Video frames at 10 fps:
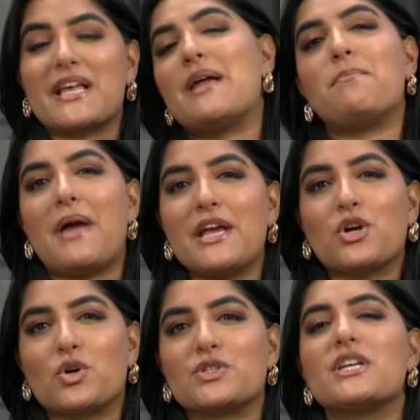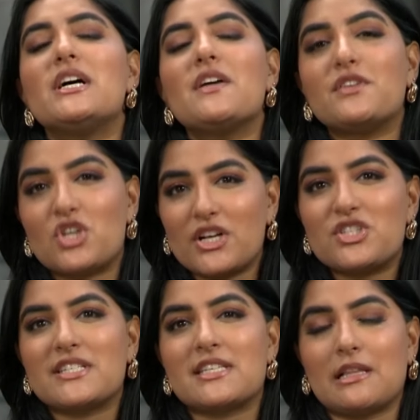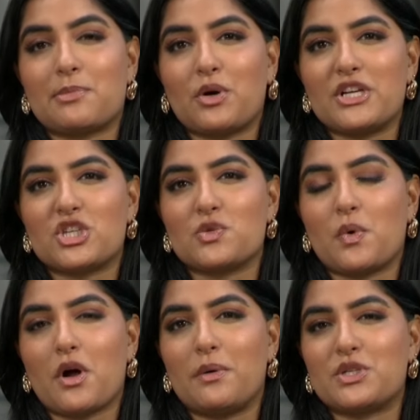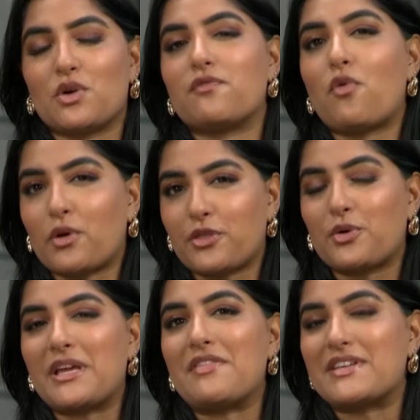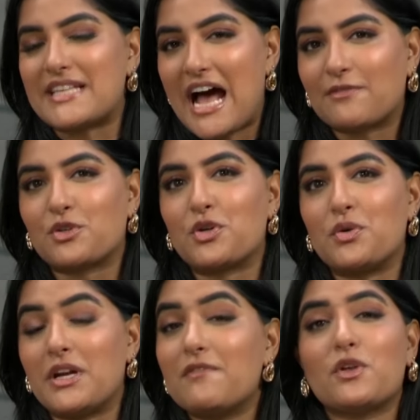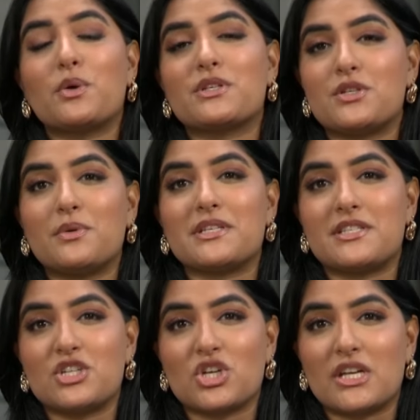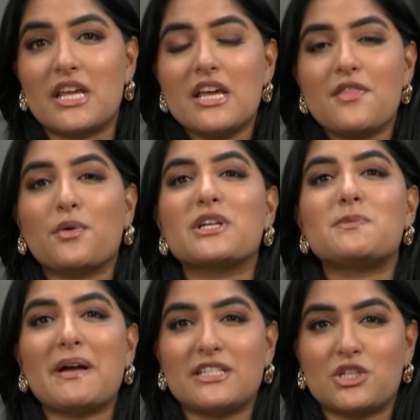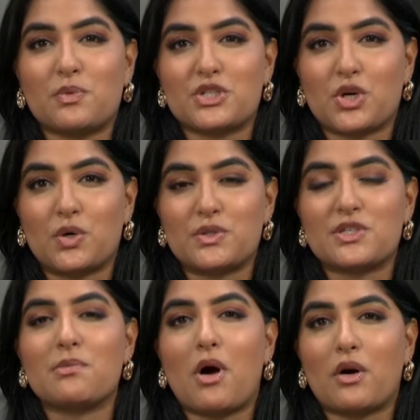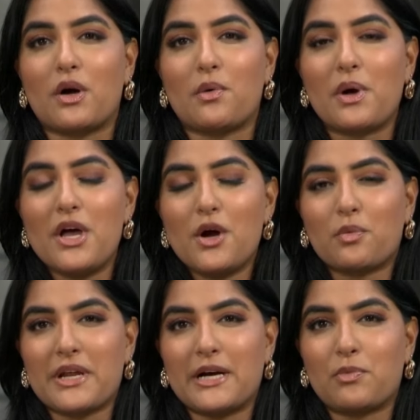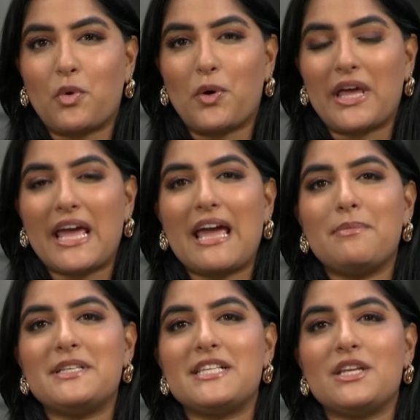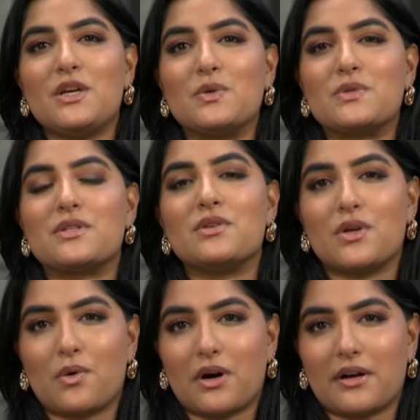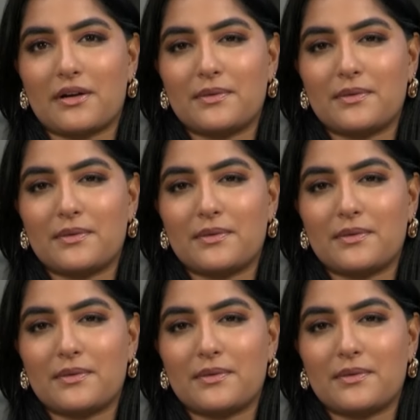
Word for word: and bankers. The judge says deliberations will go until four thirty this afternoon, and if there is no decision, they're expected to return tomorrow. Rena Roy, A B C News, New York.